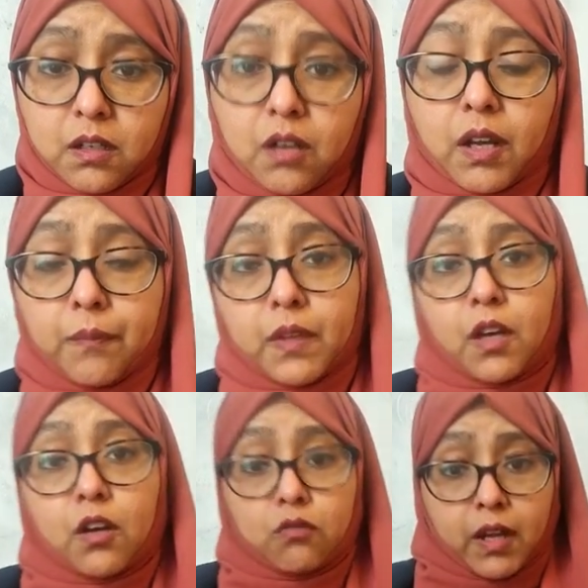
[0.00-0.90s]
Okay,
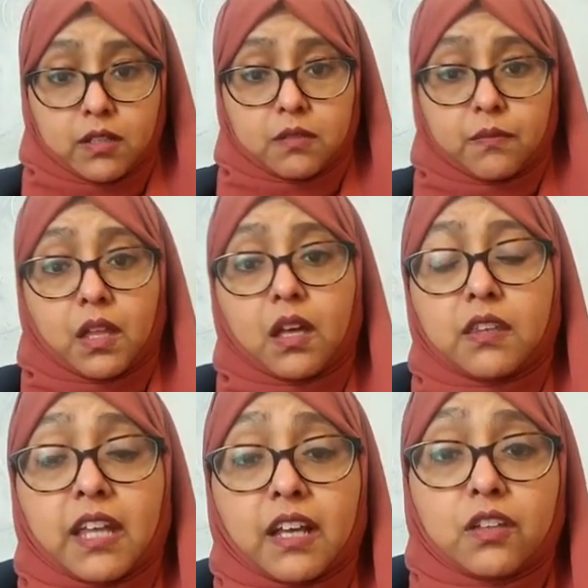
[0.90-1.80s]
right.
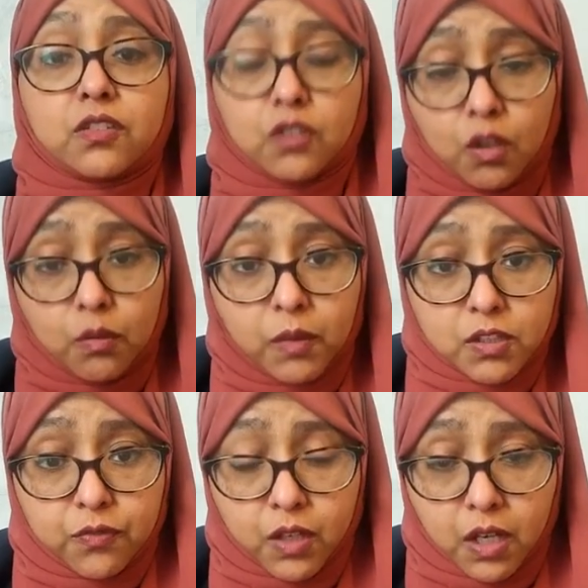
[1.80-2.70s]
Thank you so
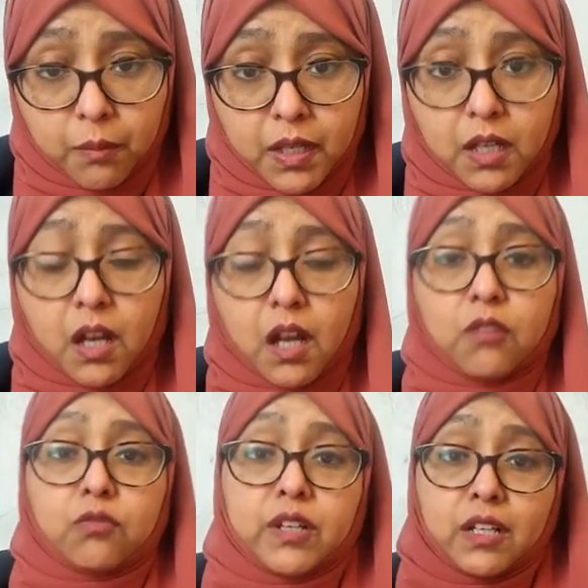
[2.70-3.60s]
much for coming. I
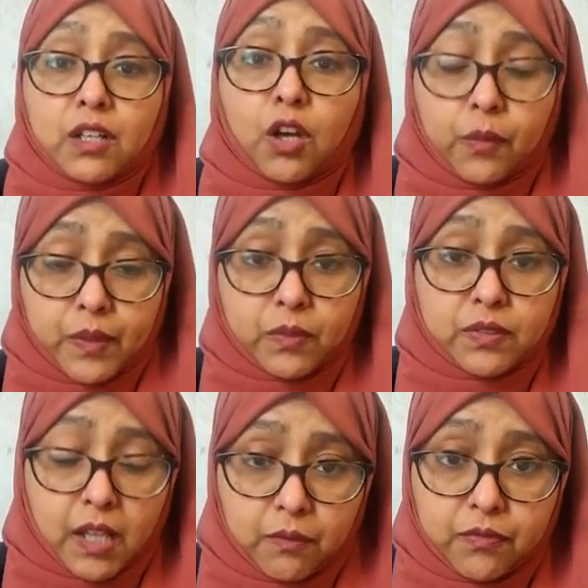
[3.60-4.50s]
really hope that
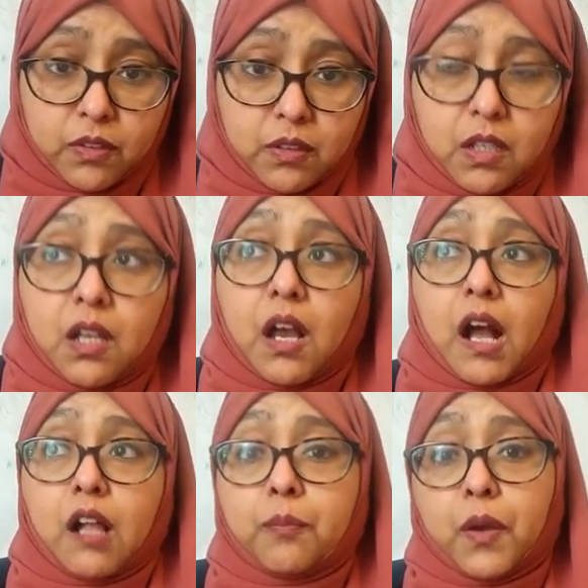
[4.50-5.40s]
was helpful.
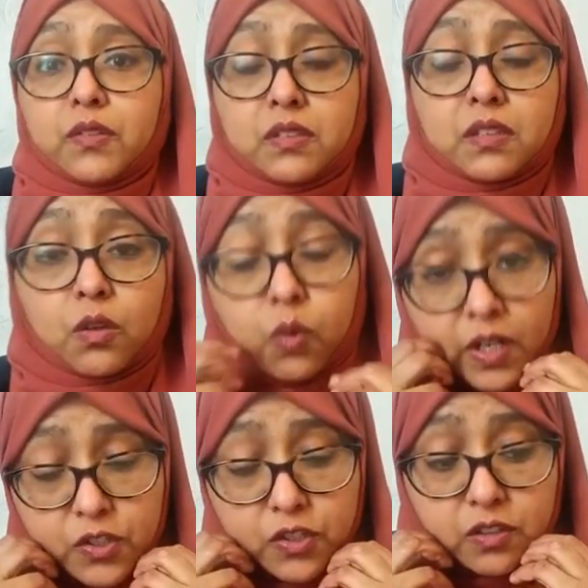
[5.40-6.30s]
I'll post the
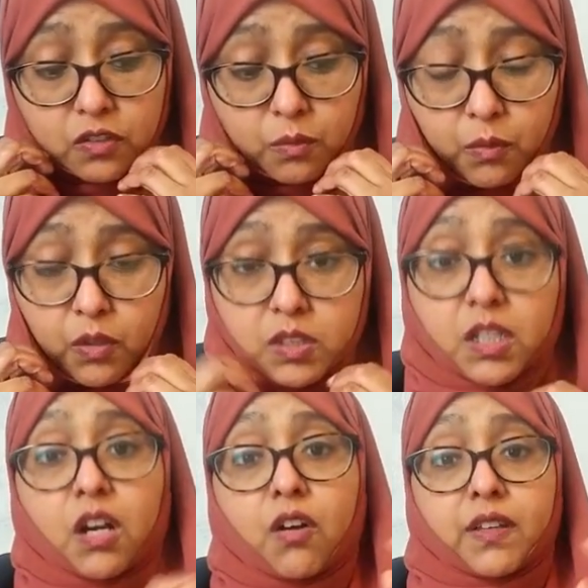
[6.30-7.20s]
questions on
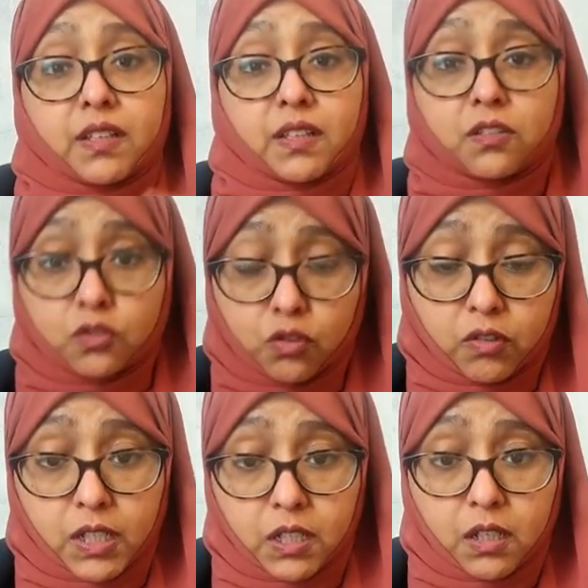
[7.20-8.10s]
Malta in the
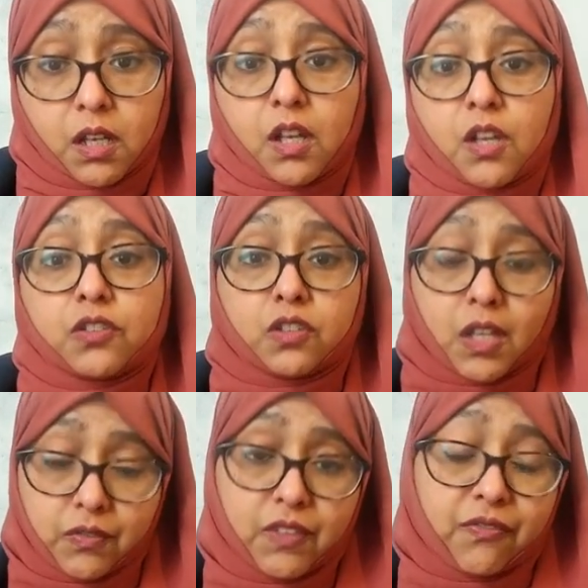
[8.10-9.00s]
story. So
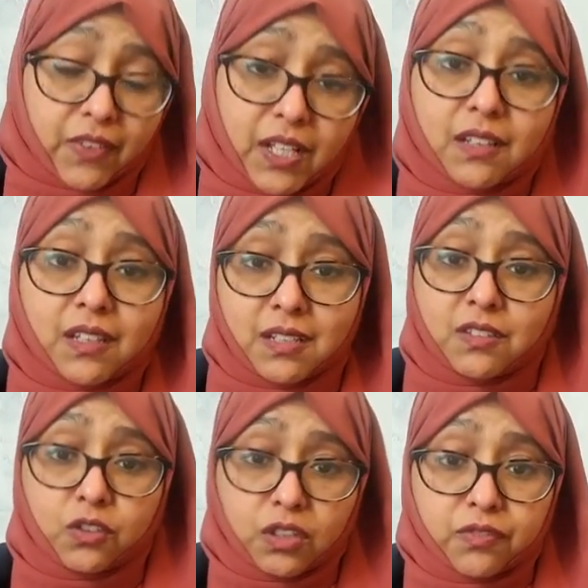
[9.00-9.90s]
if you feel that
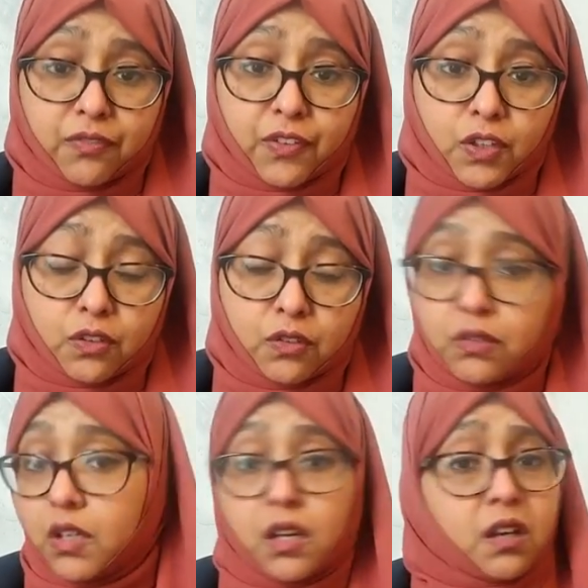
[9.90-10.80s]
it's useful for
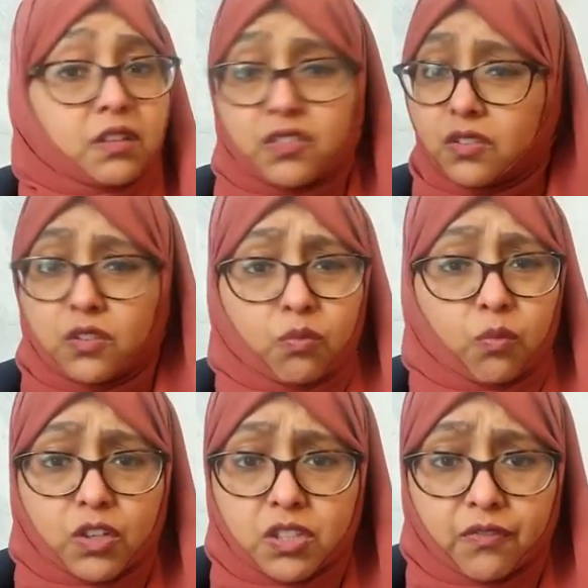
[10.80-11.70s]
you, just
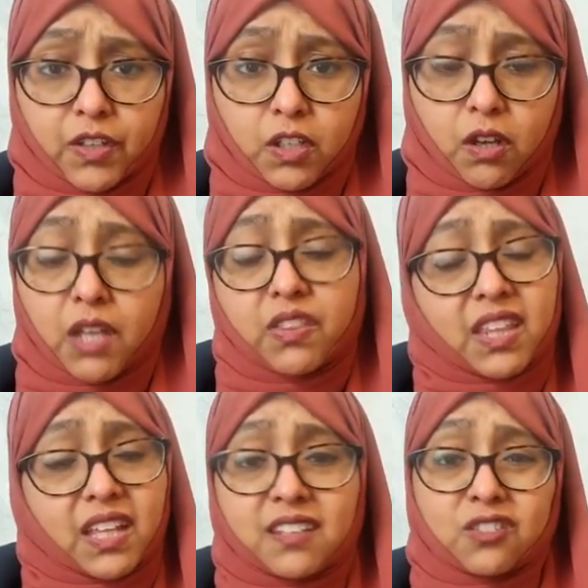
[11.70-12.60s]
watch the video. If you
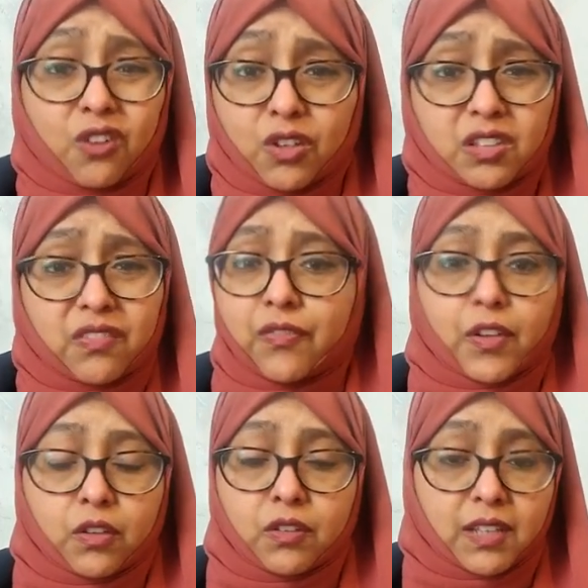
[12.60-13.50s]
think it's not useful for
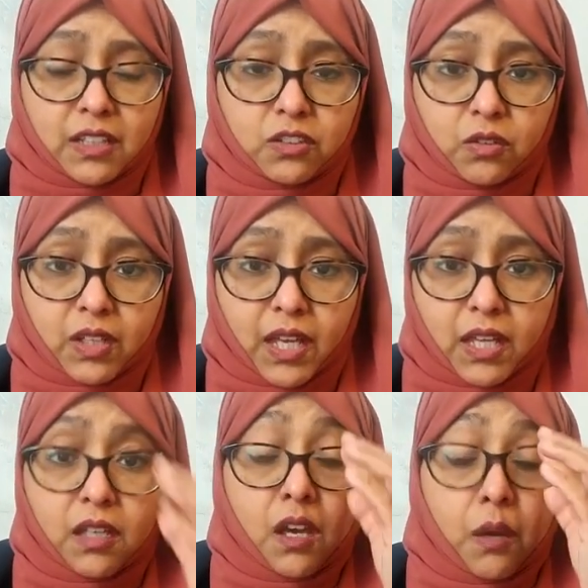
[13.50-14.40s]
you, that's
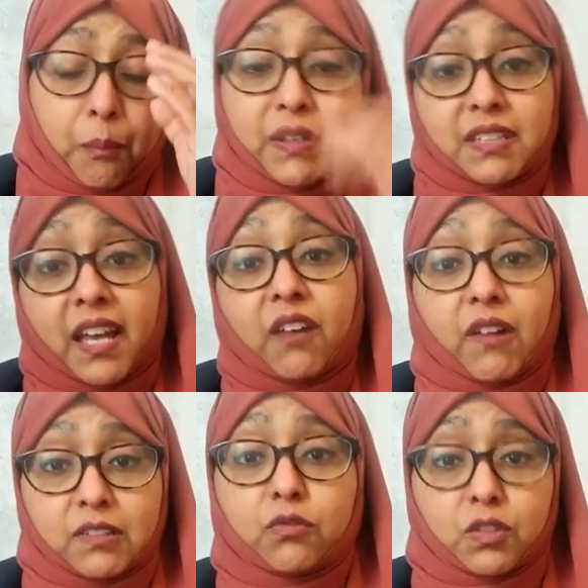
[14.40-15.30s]
okay. But it's here
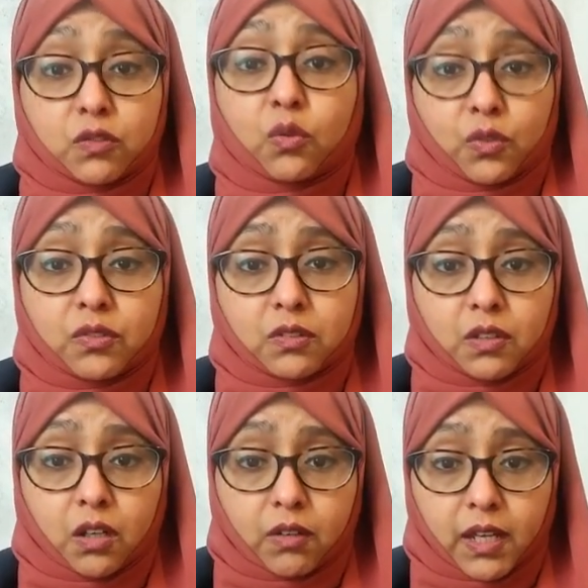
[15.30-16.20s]
as a
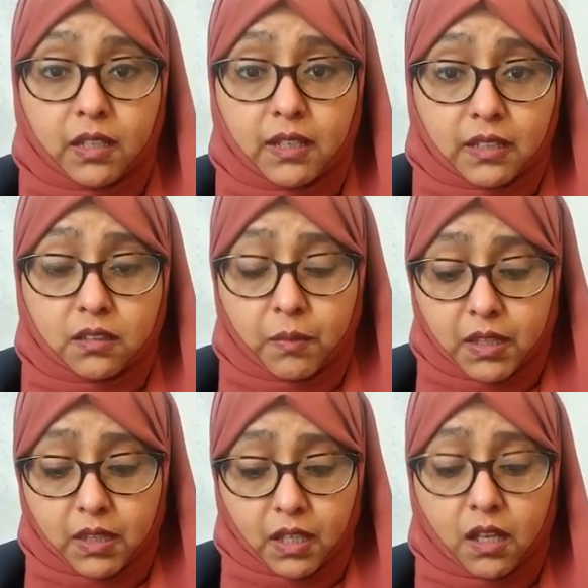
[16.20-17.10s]
resource, okay? That's the
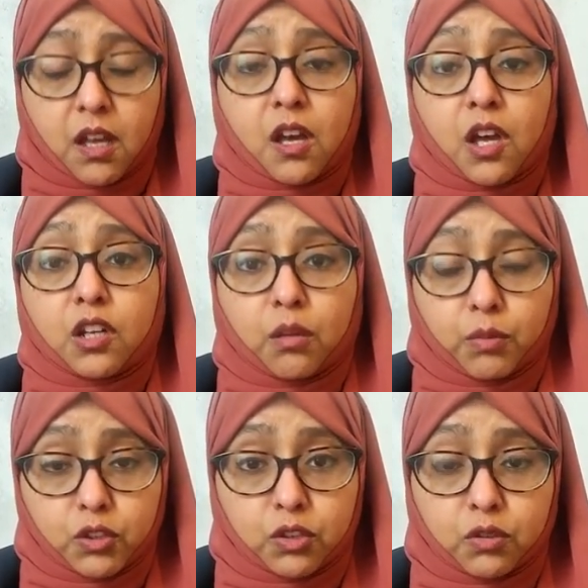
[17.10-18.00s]
main thing.
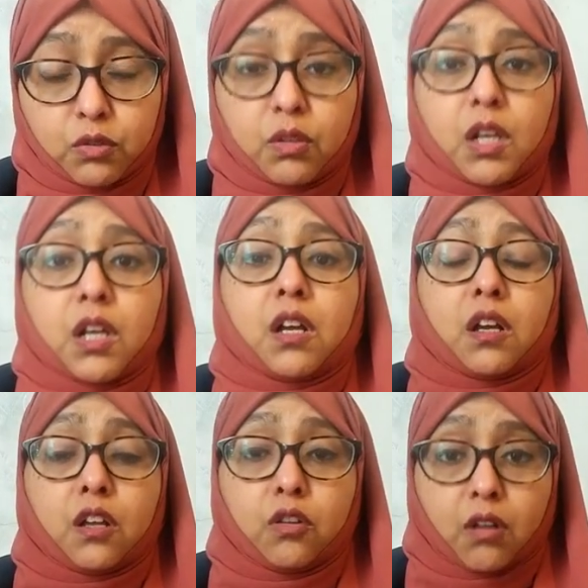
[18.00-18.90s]
Number 2,
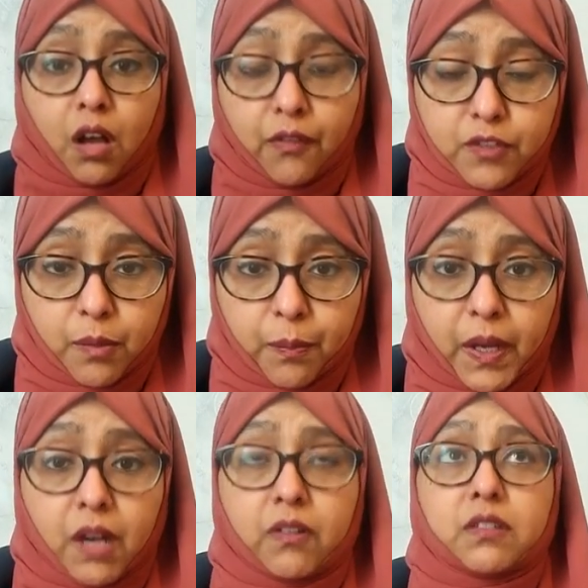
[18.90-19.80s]
look after your
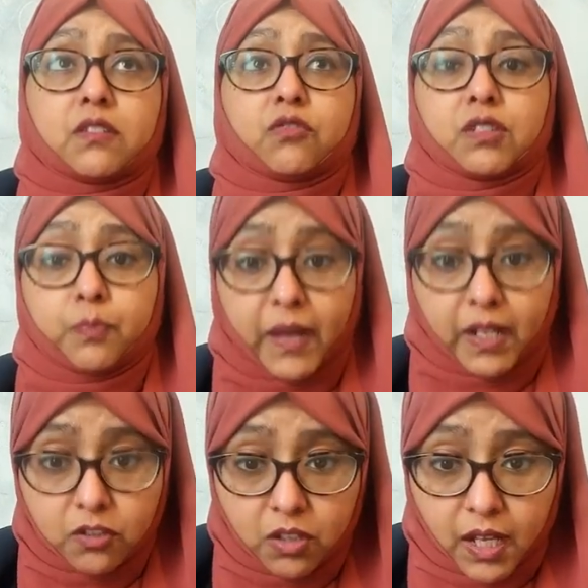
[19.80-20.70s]
parents,
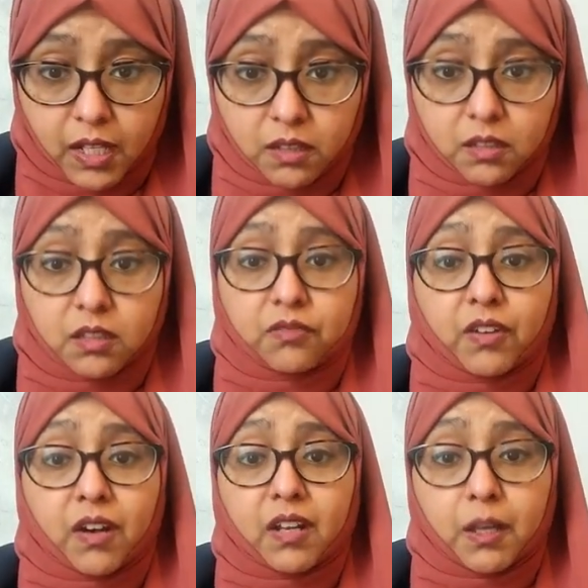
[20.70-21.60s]
respect your elders,
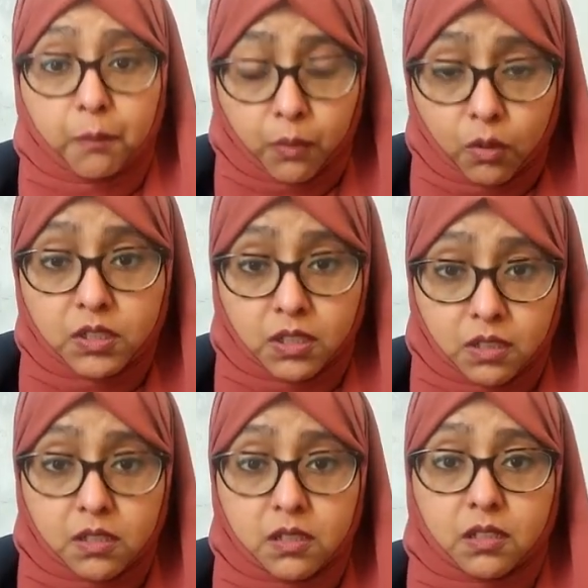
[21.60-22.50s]
very
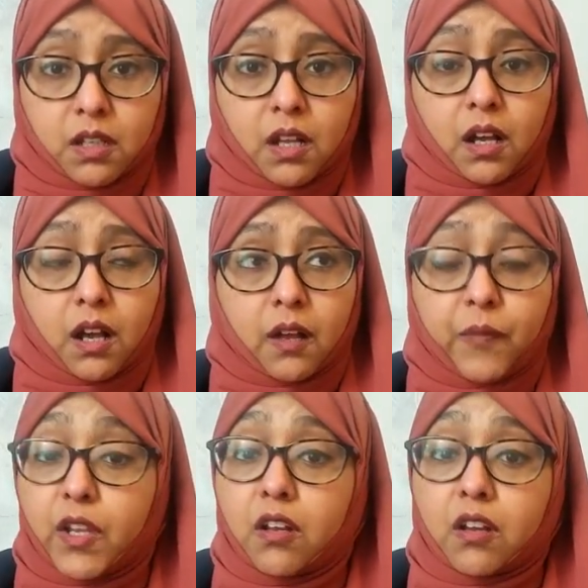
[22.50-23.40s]
important.
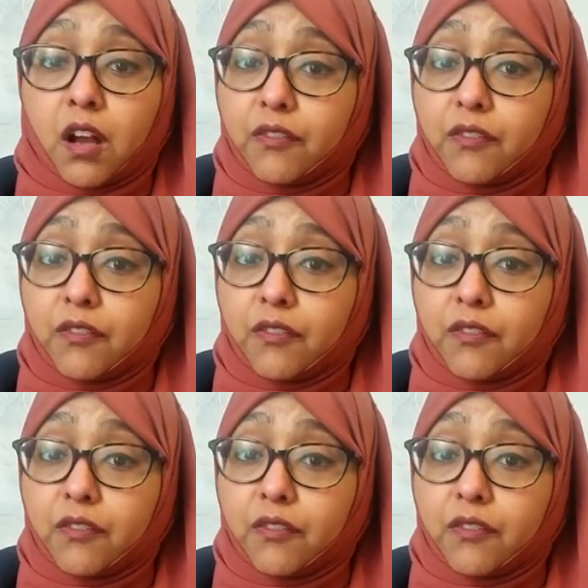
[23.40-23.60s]
They look